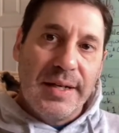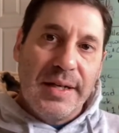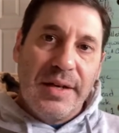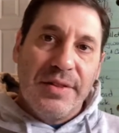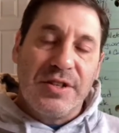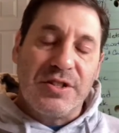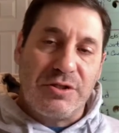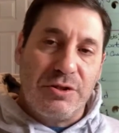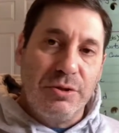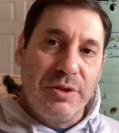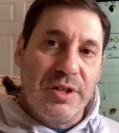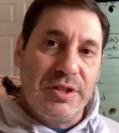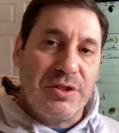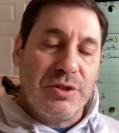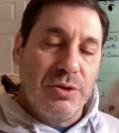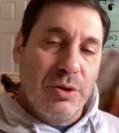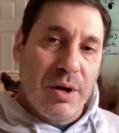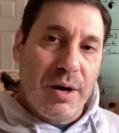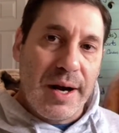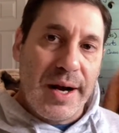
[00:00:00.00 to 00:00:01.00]
The students
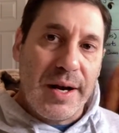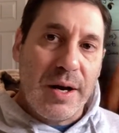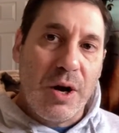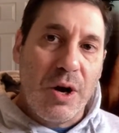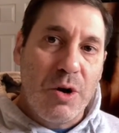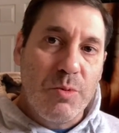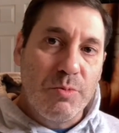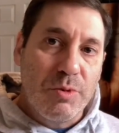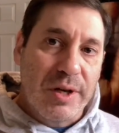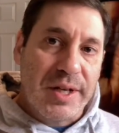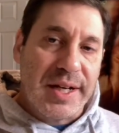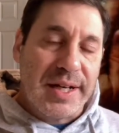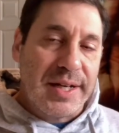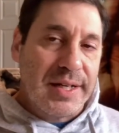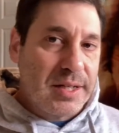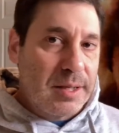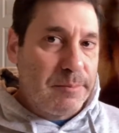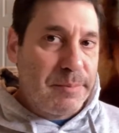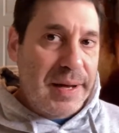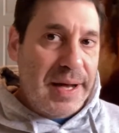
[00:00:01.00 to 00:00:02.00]
who are at home working
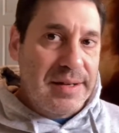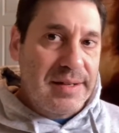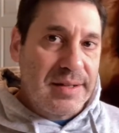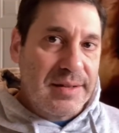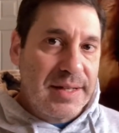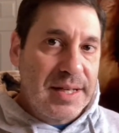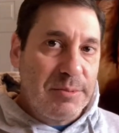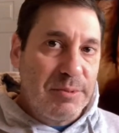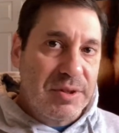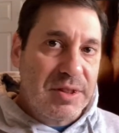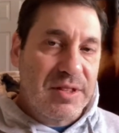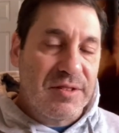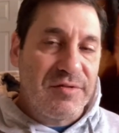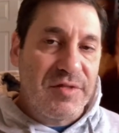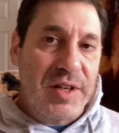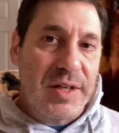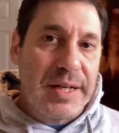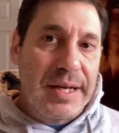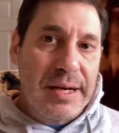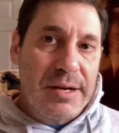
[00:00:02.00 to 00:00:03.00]
independently with the
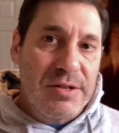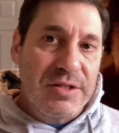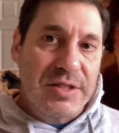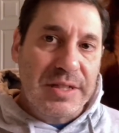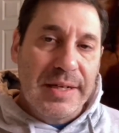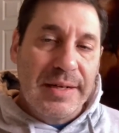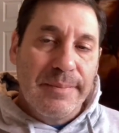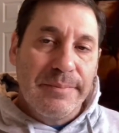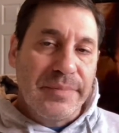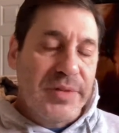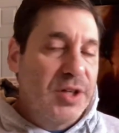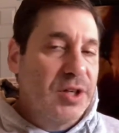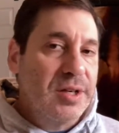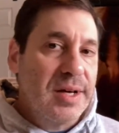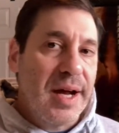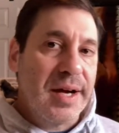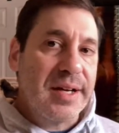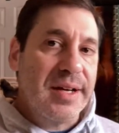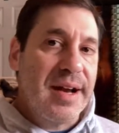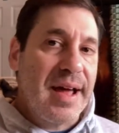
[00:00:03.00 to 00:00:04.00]
videos, you're
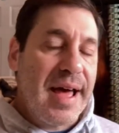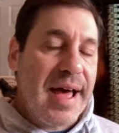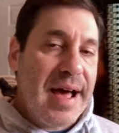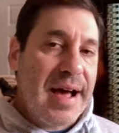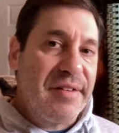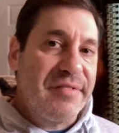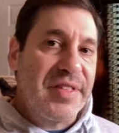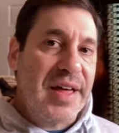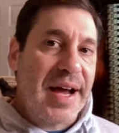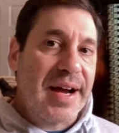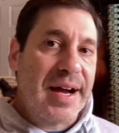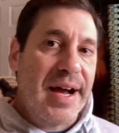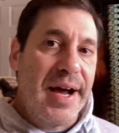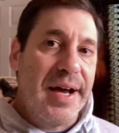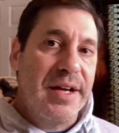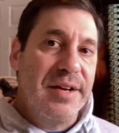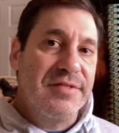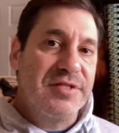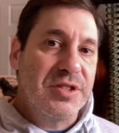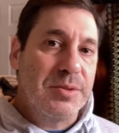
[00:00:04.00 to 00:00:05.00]
not going to have that
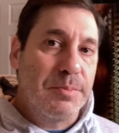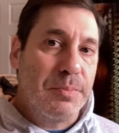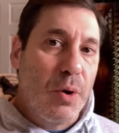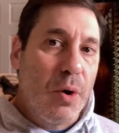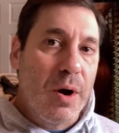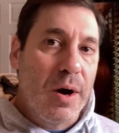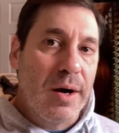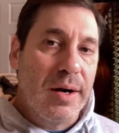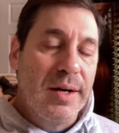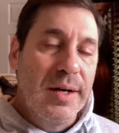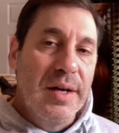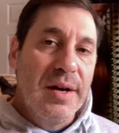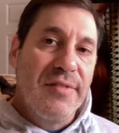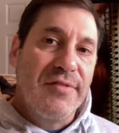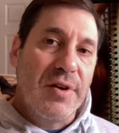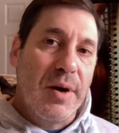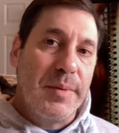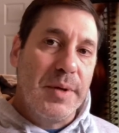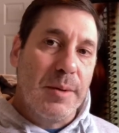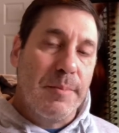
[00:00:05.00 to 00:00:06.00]
kind of support
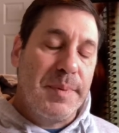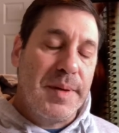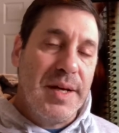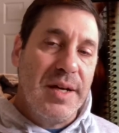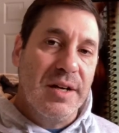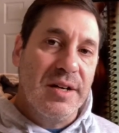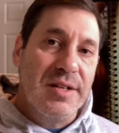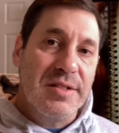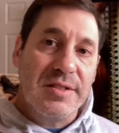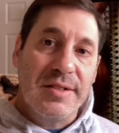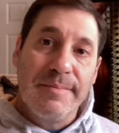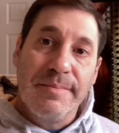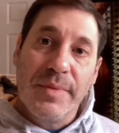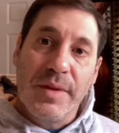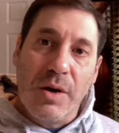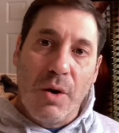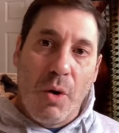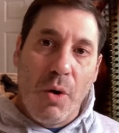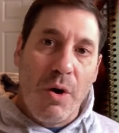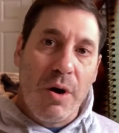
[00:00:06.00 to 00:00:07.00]
from your peers
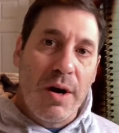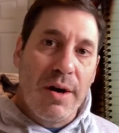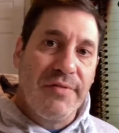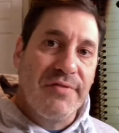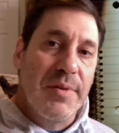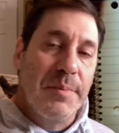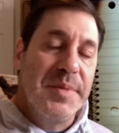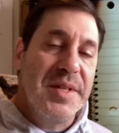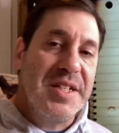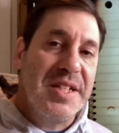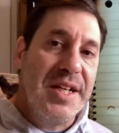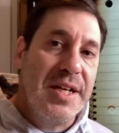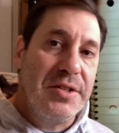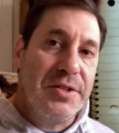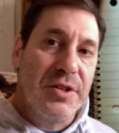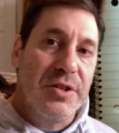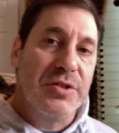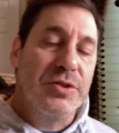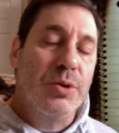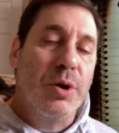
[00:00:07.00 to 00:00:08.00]
or from the
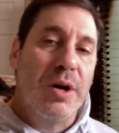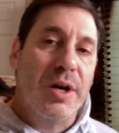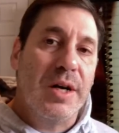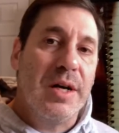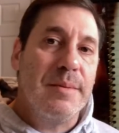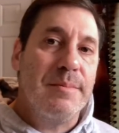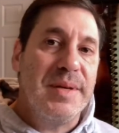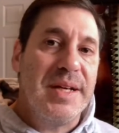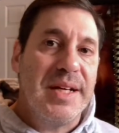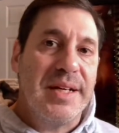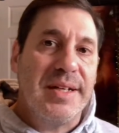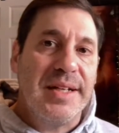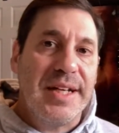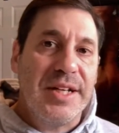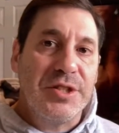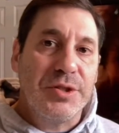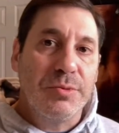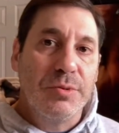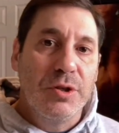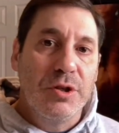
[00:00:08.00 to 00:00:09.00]
teachers who are going to be in
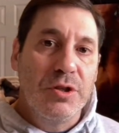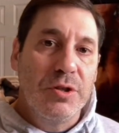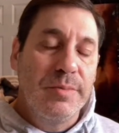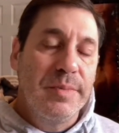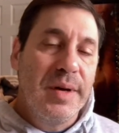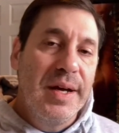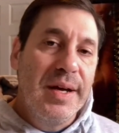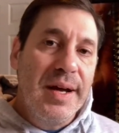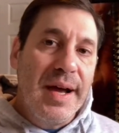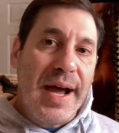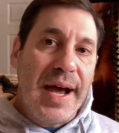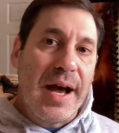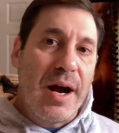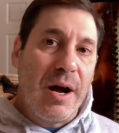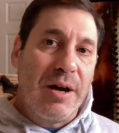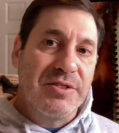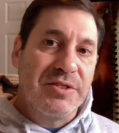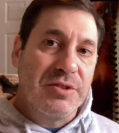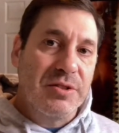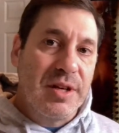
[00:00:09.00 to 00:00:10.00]
each room and
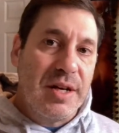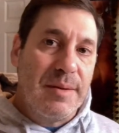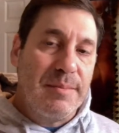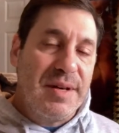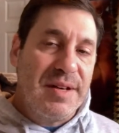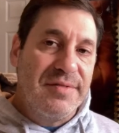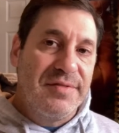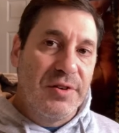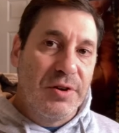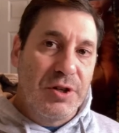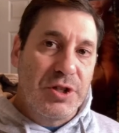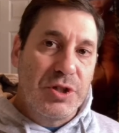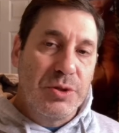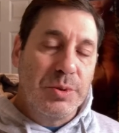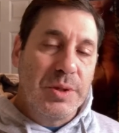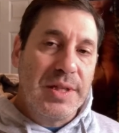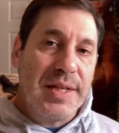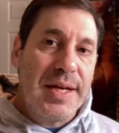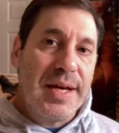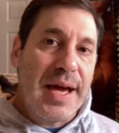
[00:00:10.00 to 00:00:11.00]
also going to be
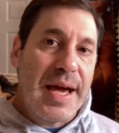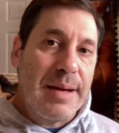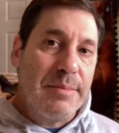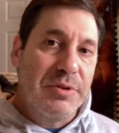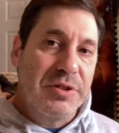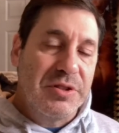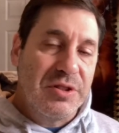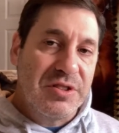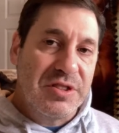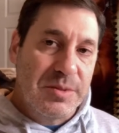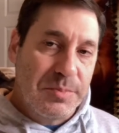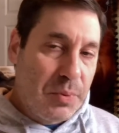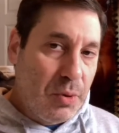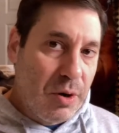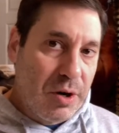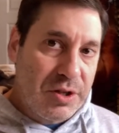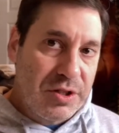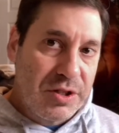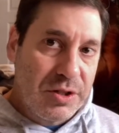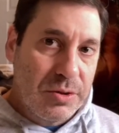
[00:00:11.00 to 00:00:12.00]
virtually able to
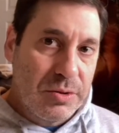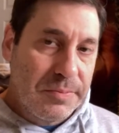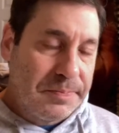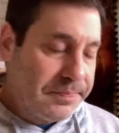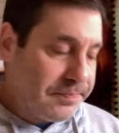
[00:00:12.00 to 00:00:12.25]
support you.